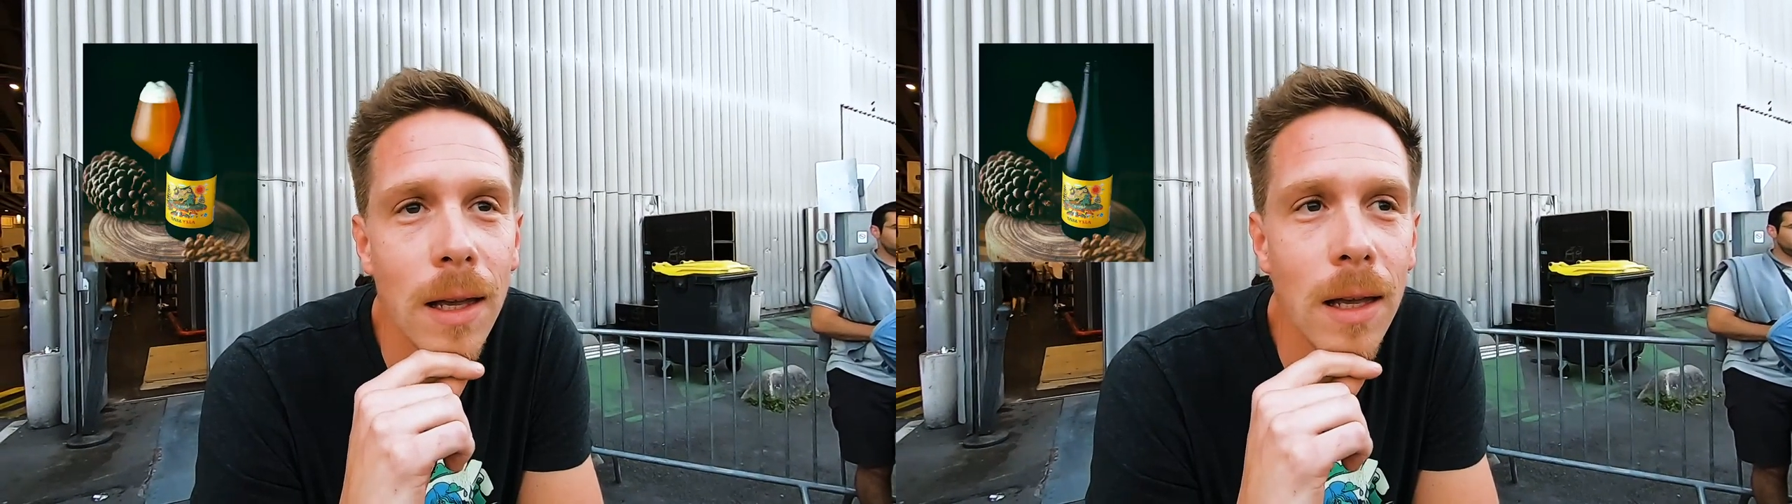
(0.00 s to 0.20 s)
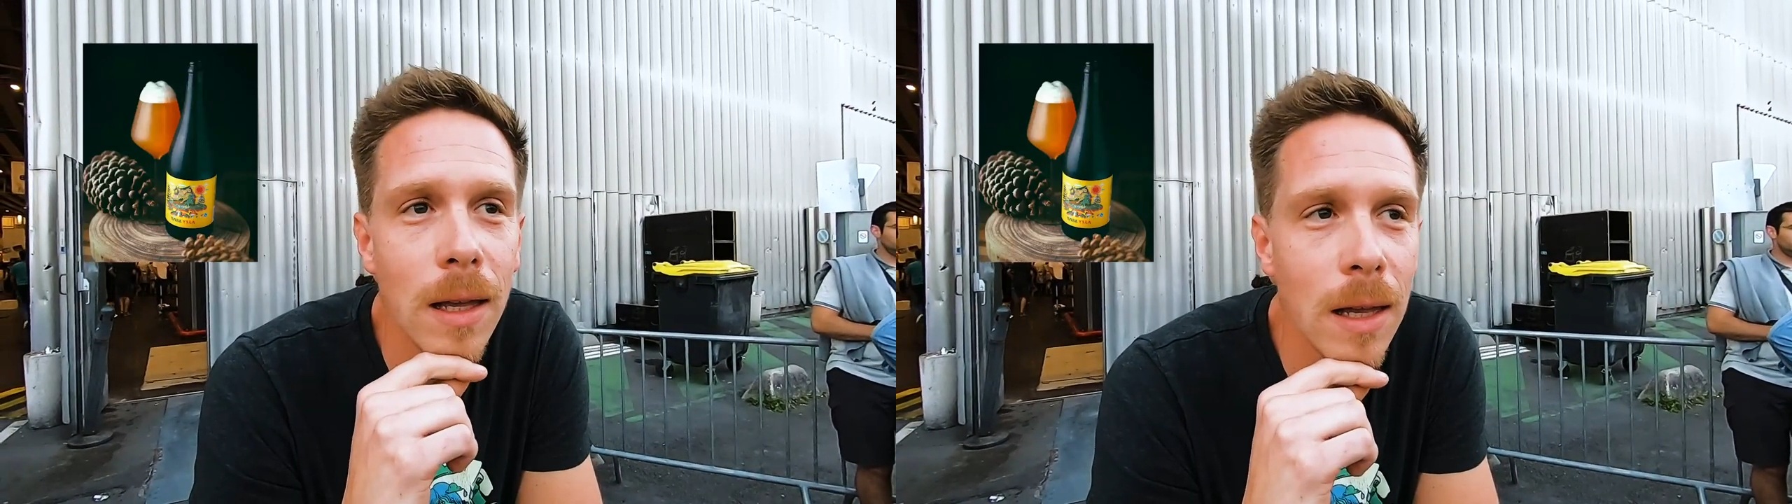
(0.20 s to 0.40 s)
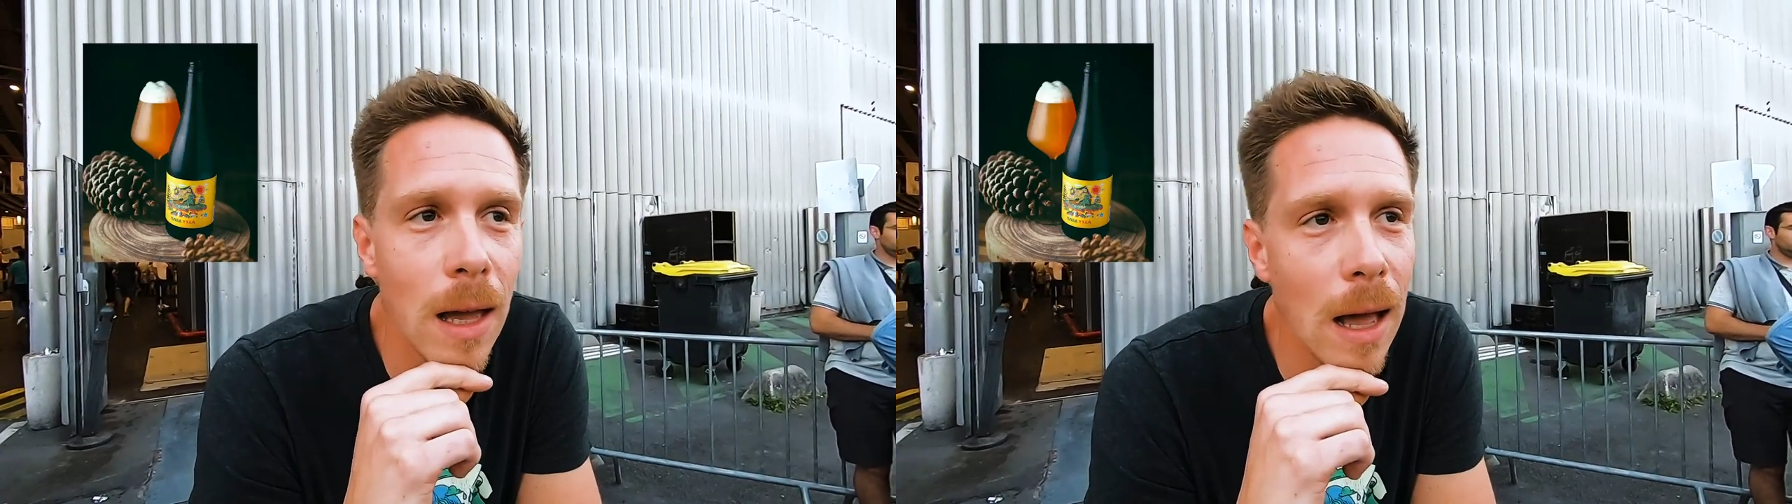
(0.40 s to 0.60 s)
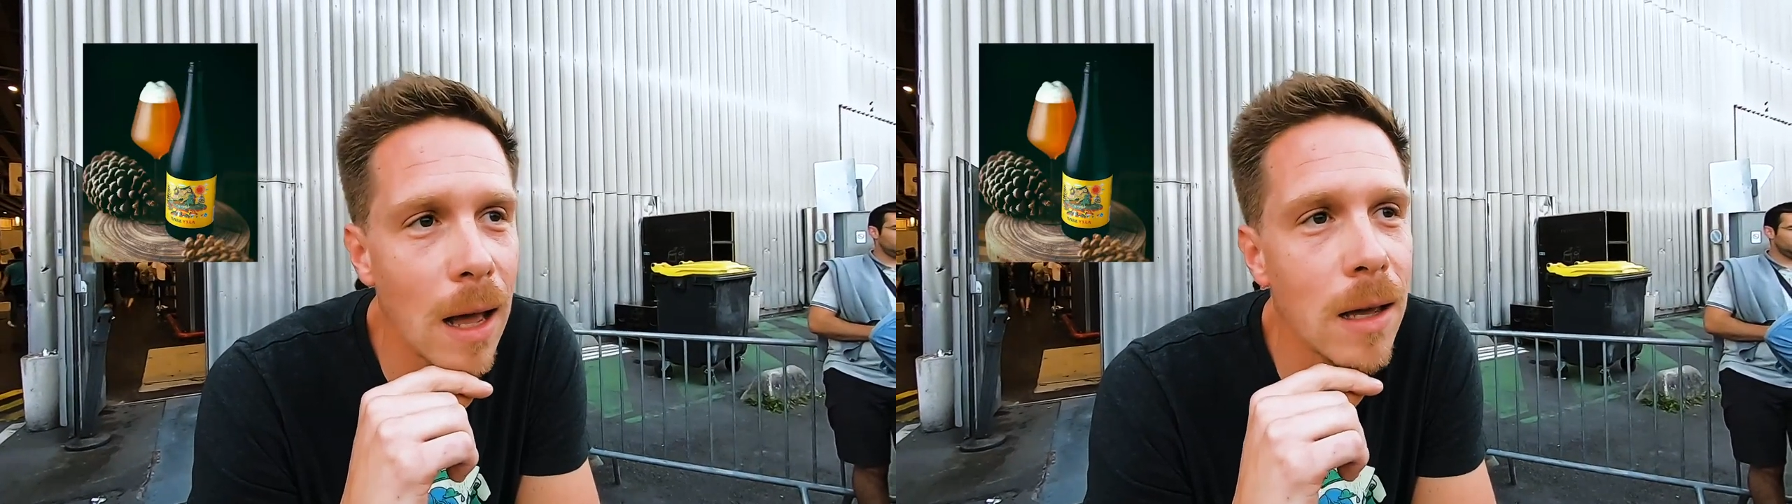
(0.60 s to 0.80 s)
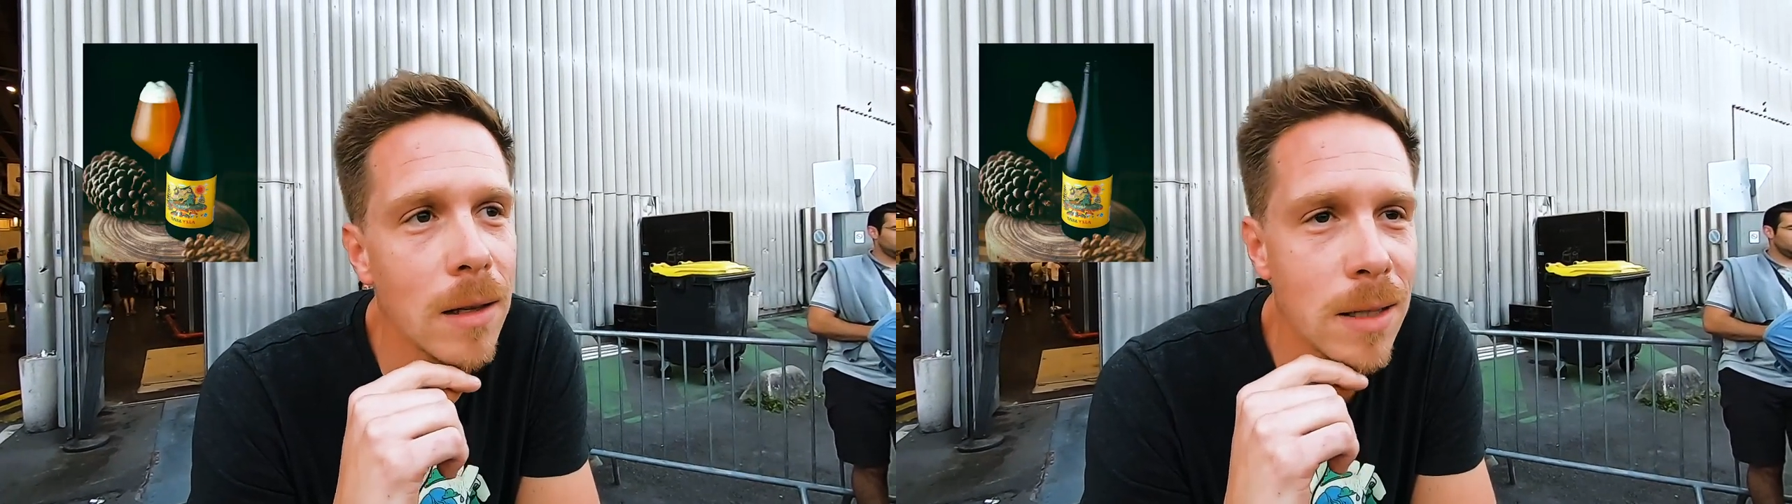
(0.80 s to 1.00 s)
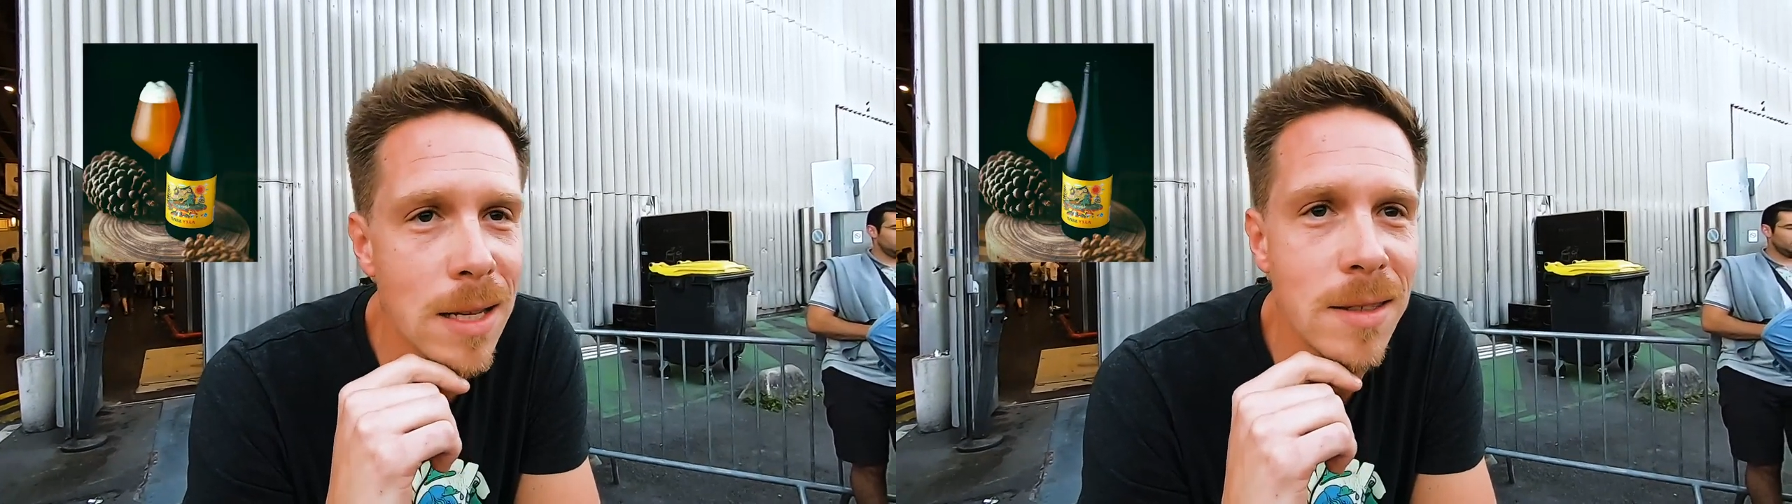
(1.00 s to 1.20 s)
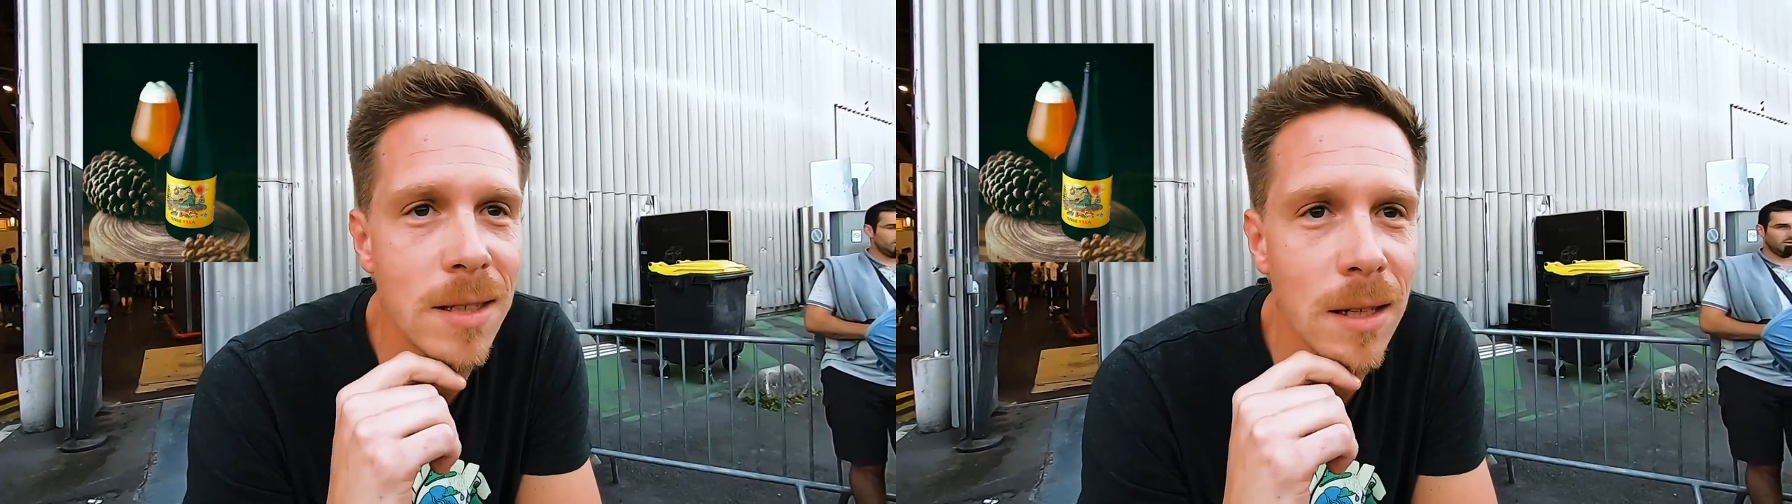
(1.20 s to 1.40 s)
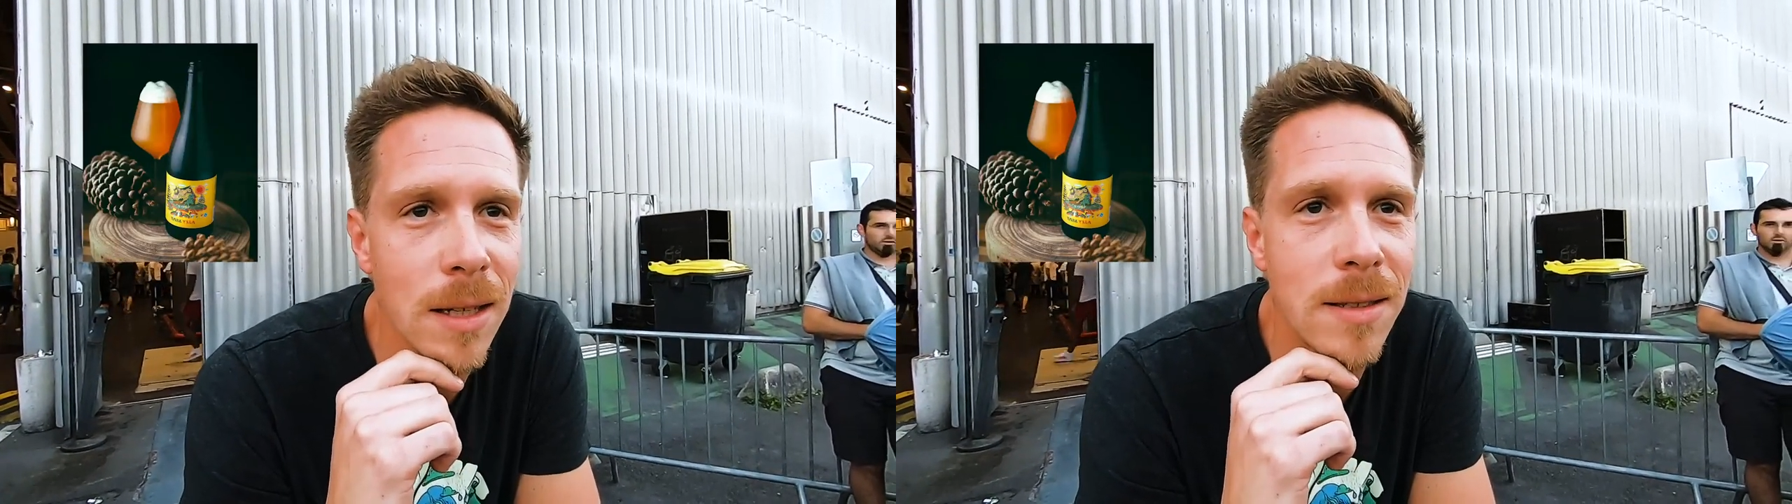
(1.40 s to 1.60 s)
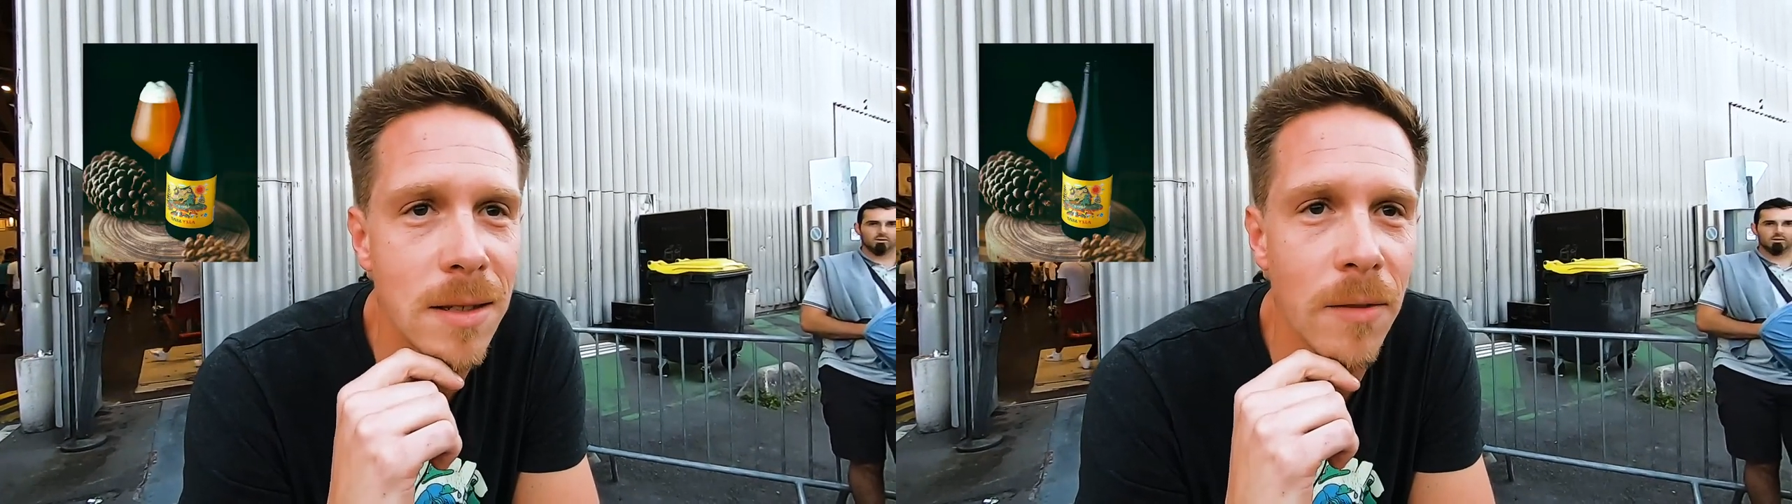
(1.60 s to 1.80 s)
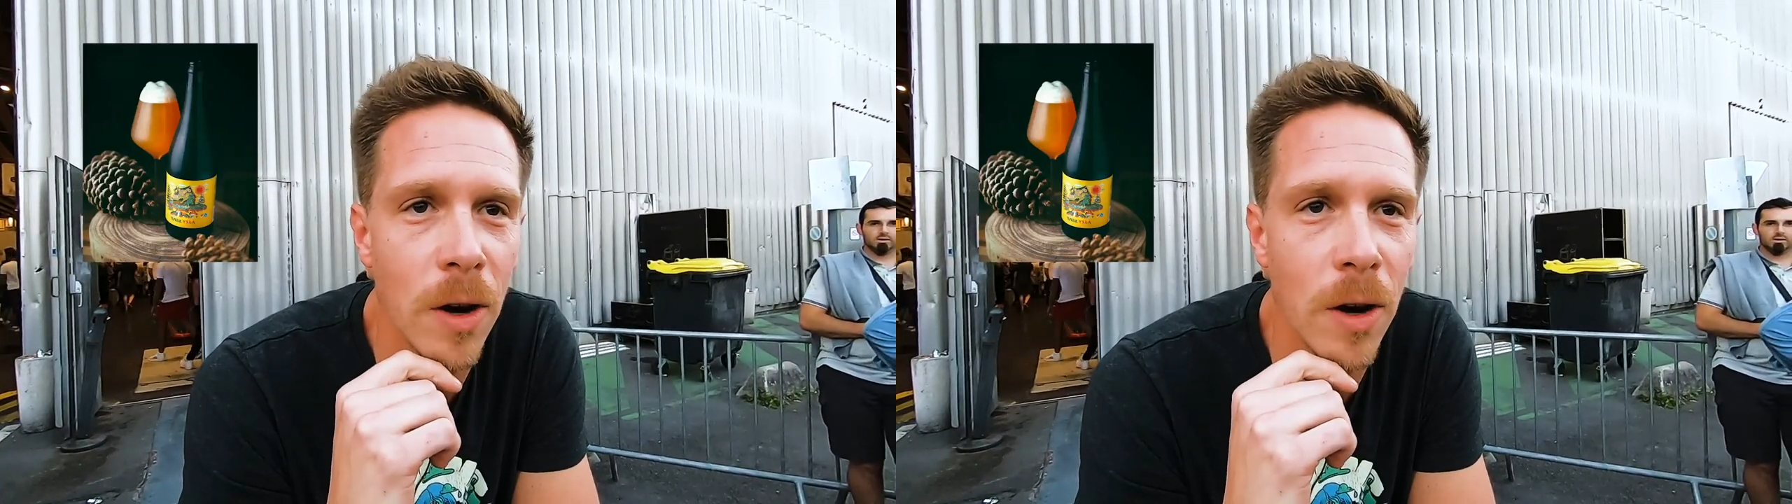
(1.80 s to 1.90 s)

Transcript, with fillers: Or? Yeah, in Nancy it's uh,